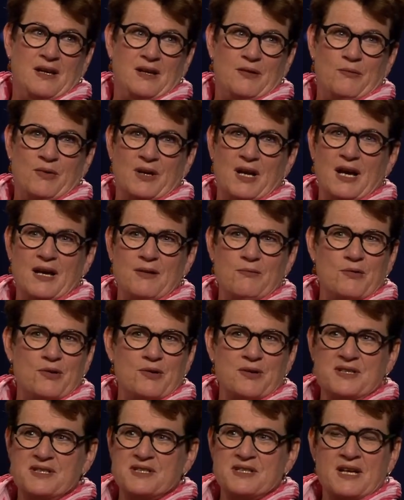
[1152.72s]
When I
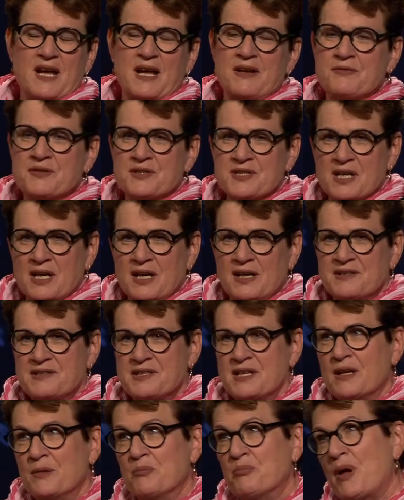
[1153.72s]
worked in
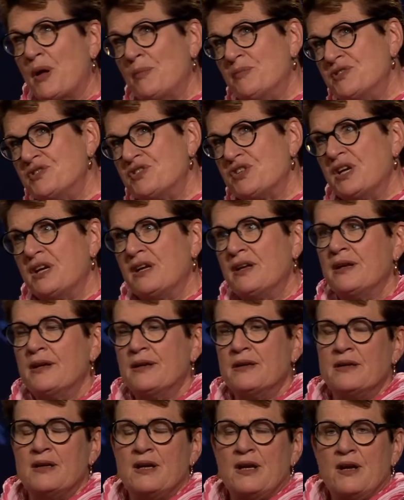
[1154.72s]
advertising and publishing
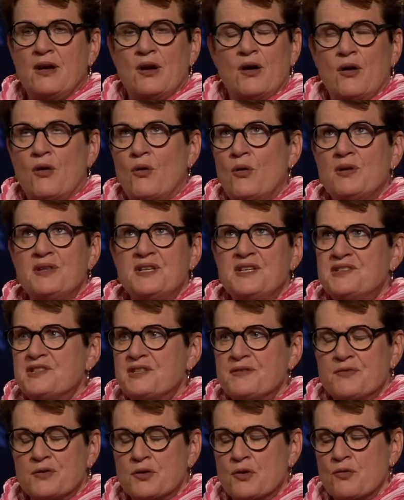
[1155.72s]
and all these
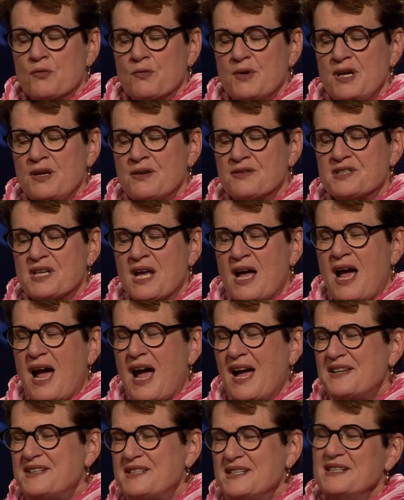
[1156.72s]
different careers,
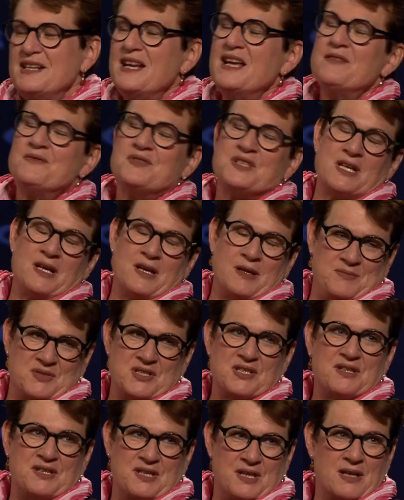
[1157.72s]
I didn't have time
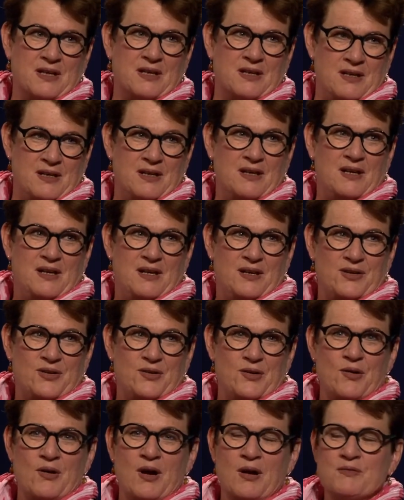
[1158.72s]
to think. You
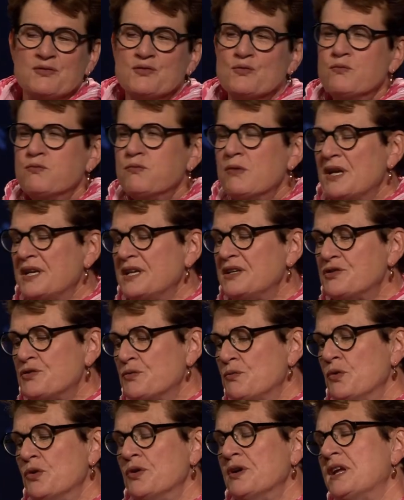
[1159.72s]
know, I was running to
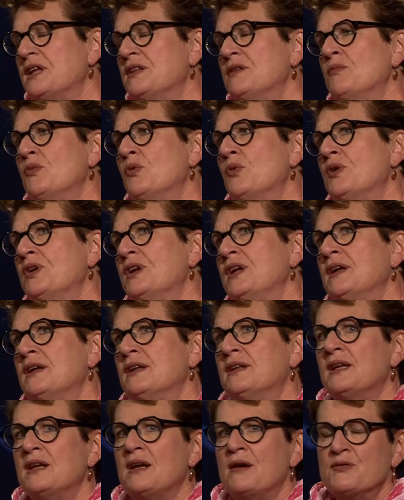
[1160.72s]
work in the morning
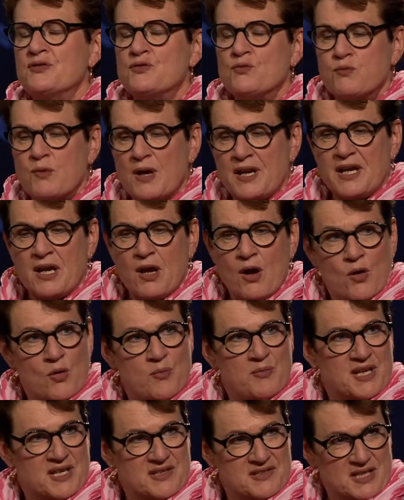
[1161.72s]
and then I was running home
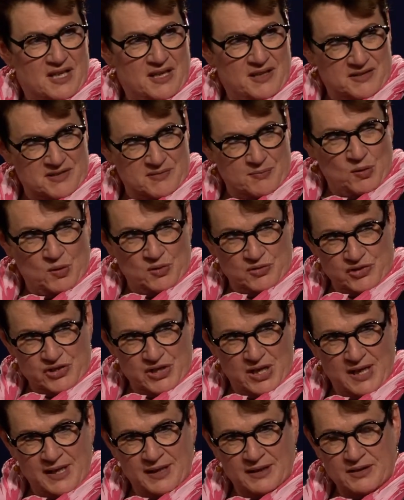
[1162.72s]
because I had a small
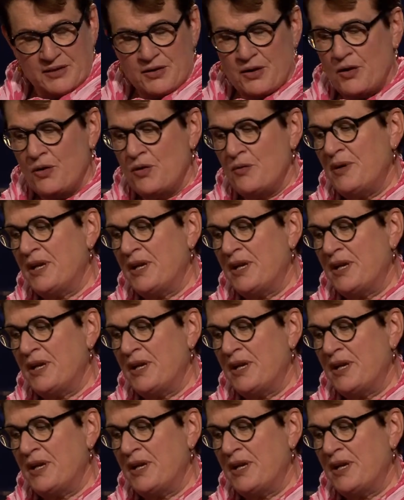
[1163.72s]
child at home,